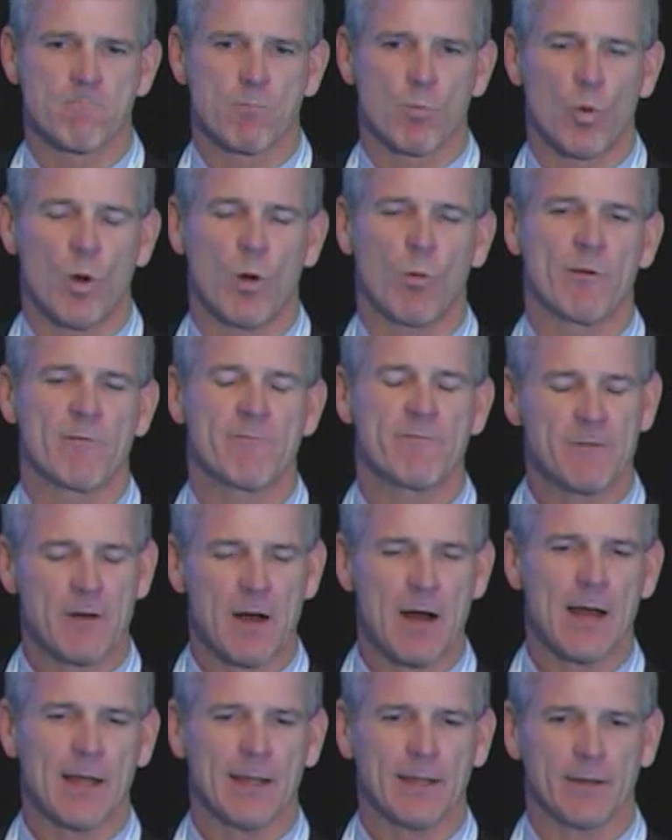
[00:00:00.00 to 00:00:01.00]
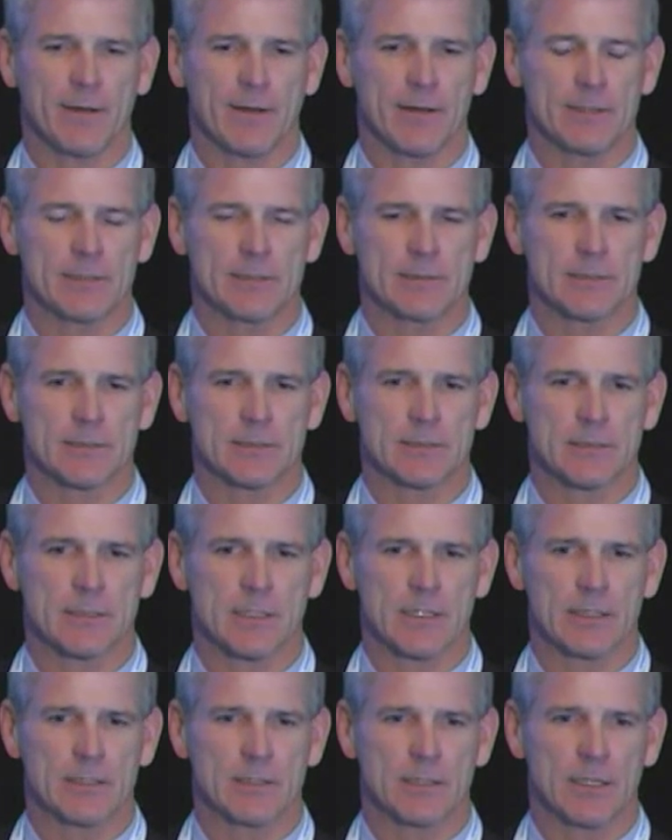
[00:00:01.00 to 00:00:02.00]
What we find is
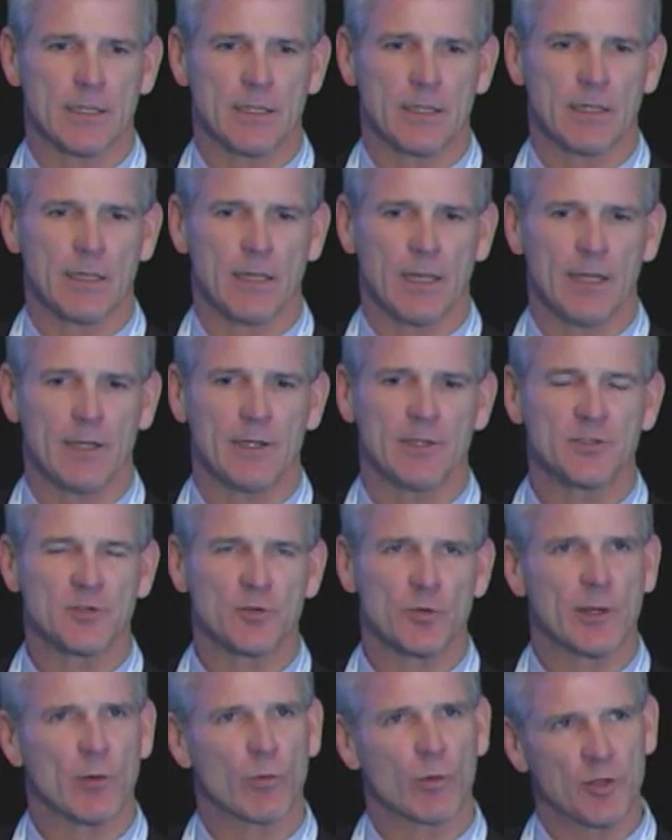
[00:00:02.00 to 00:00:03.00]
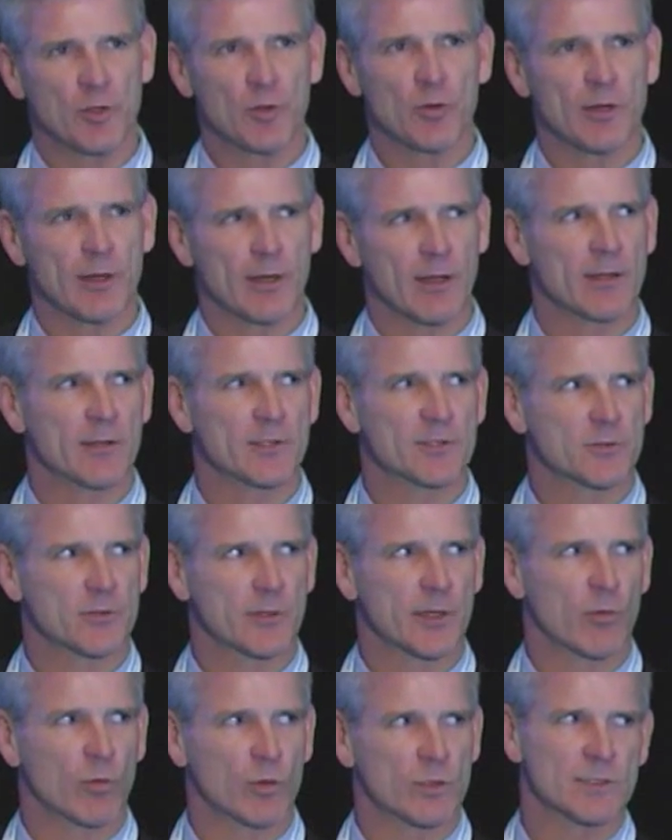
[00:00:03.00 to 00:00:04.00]
that the industry, when you're in an
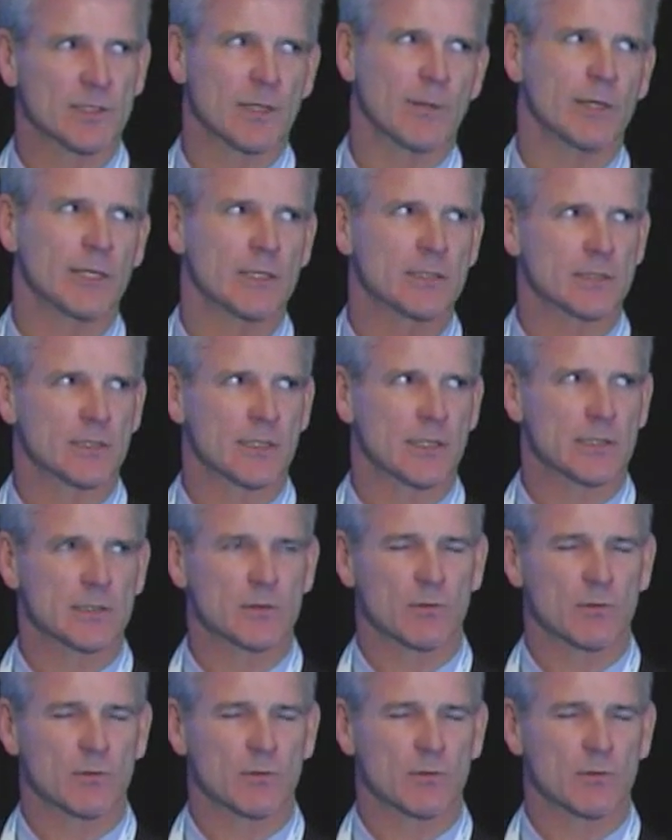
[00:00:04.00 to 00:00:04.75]
industry, when somebody says,